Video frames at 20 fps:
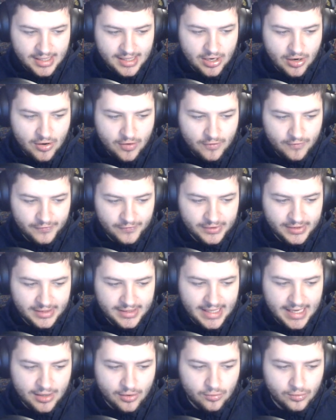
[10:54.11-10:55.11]
and hopefully
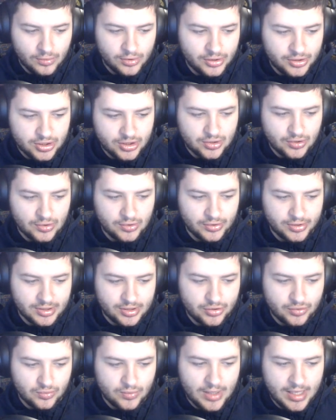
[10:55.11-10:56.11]
now we'll install
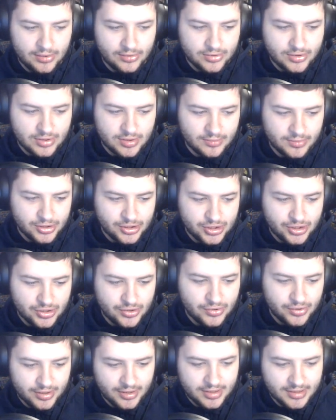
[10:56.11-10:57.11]
this as well so I'm going to
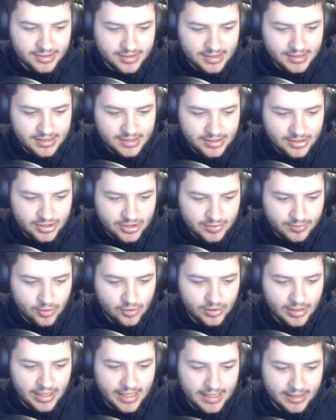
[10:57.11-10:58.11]
show you because this is a
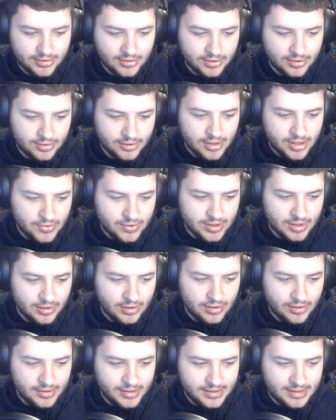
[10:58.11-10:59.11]
smaller add-on so it's a
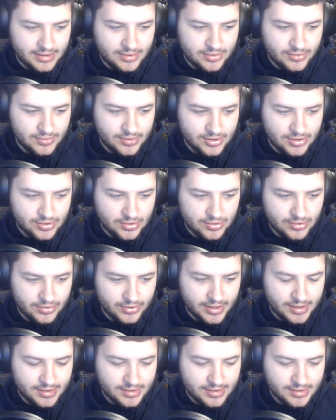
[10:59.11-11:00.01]
lot easier to install